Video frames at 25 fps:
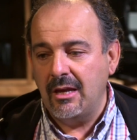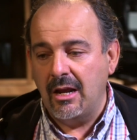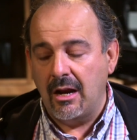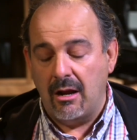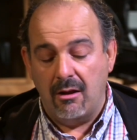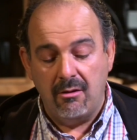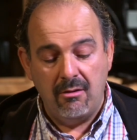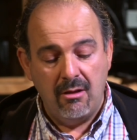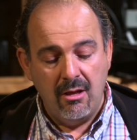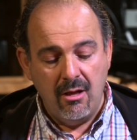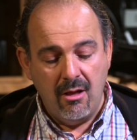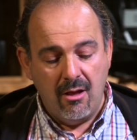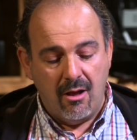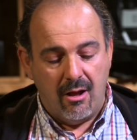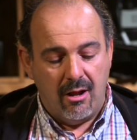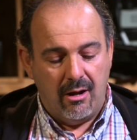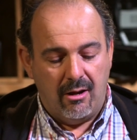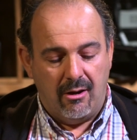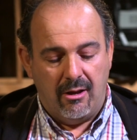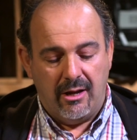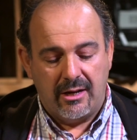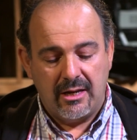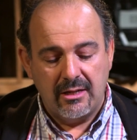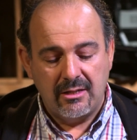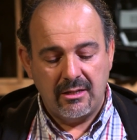you know,
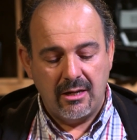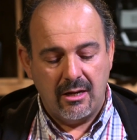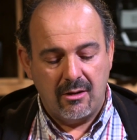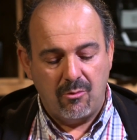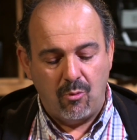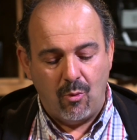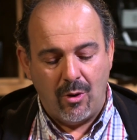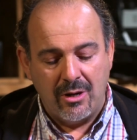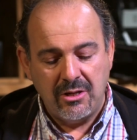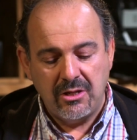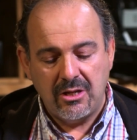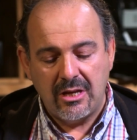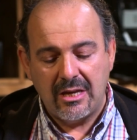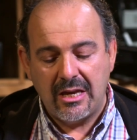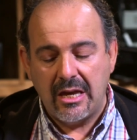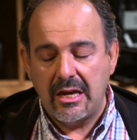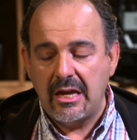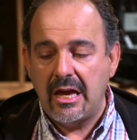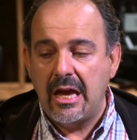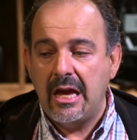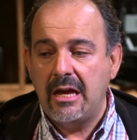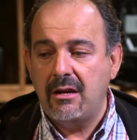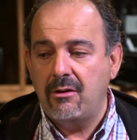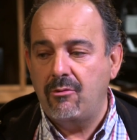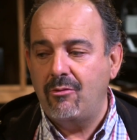like I said, once you get
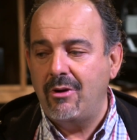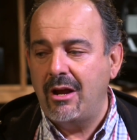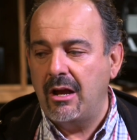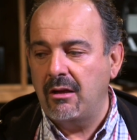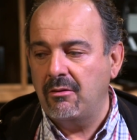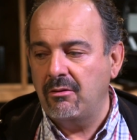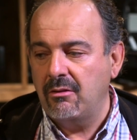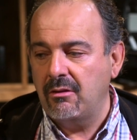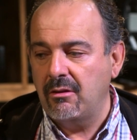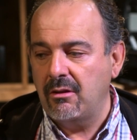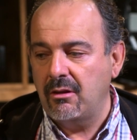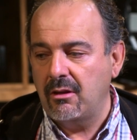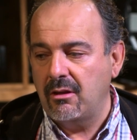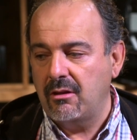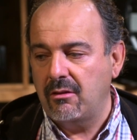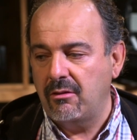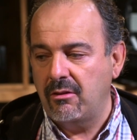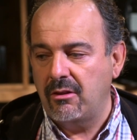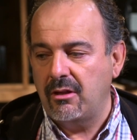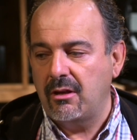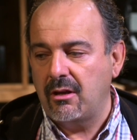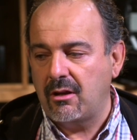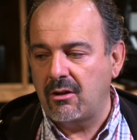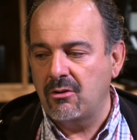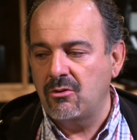your head around the